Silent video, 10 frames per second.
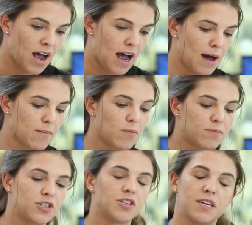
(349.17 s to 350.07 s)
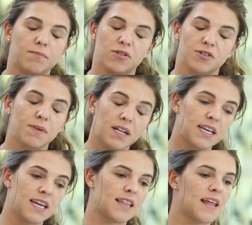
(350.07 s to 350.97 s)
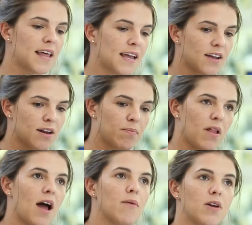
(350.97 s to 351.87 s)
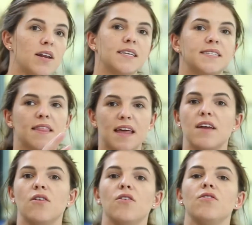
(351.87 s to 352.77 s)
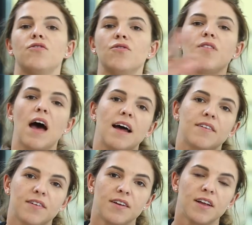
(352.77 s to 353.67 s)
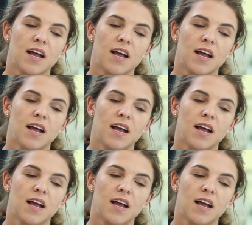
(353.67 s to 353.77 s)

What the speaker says: opportunity and possibility, then they can apply what it is that they know to that.